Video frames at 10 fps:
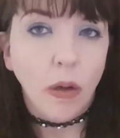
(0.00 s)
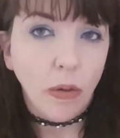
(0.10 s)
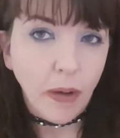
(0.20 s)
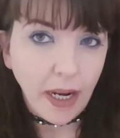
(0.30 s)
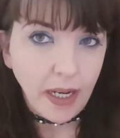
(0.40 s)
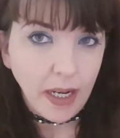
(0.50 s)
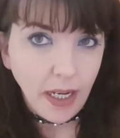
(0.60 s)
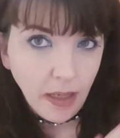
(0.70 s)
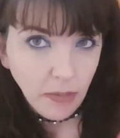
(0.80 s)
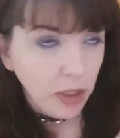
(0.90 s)
Right, I
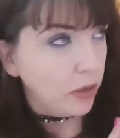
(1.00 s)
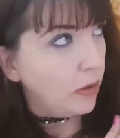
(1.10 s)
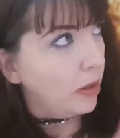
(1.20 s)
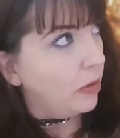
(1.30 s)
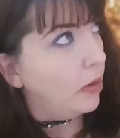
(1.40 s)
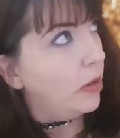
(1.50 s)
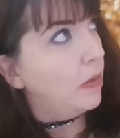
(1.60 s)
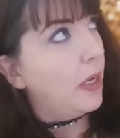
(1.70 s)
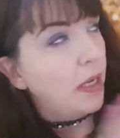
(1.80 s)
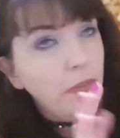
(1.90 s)
am just going to
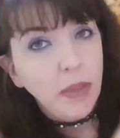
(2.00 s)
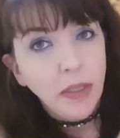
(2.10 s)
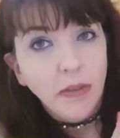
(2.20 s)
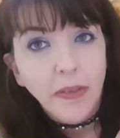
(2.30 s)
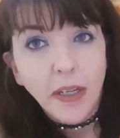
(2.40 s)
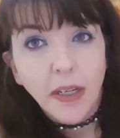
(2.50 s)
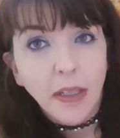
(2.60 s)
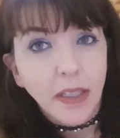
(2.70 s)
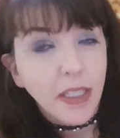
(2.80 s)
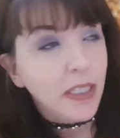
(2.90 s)
go and move
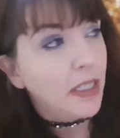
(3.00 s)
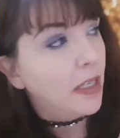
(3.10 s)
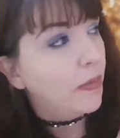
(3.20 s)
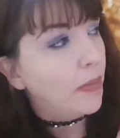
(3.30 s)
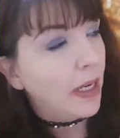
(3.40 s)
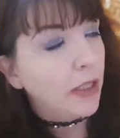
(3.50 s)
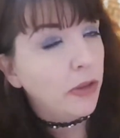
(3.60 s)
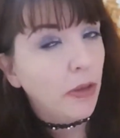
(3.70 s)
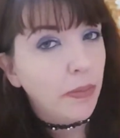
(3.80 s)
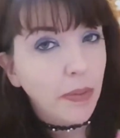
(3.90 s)
this
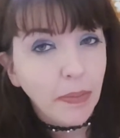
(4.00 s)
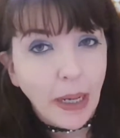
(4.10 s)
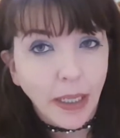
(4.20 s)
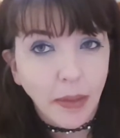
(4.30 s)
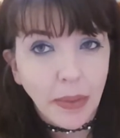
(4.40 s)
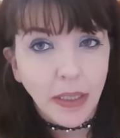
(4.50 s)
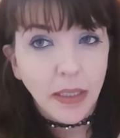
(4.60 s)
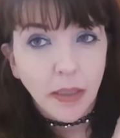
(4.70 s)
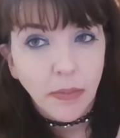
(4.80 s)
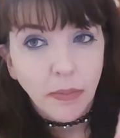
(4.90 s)
backdrop back a bit.
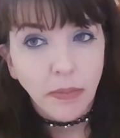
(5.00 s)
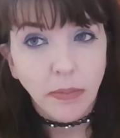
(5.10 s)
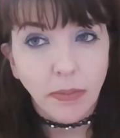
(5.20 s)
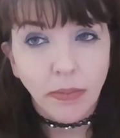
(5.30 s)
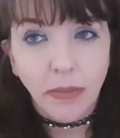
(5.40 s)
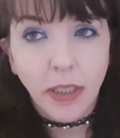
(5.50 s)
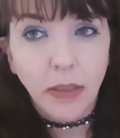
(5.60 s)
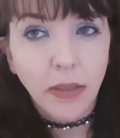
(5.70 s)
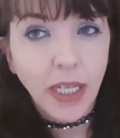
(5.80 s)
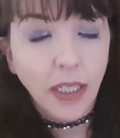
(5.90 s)
2
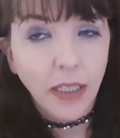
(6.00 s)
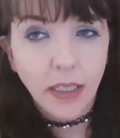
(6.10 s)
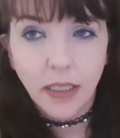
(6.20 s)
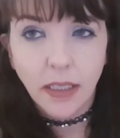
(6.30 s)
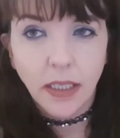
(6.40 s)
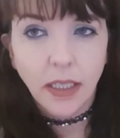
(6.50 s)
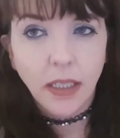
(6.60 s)
seconds.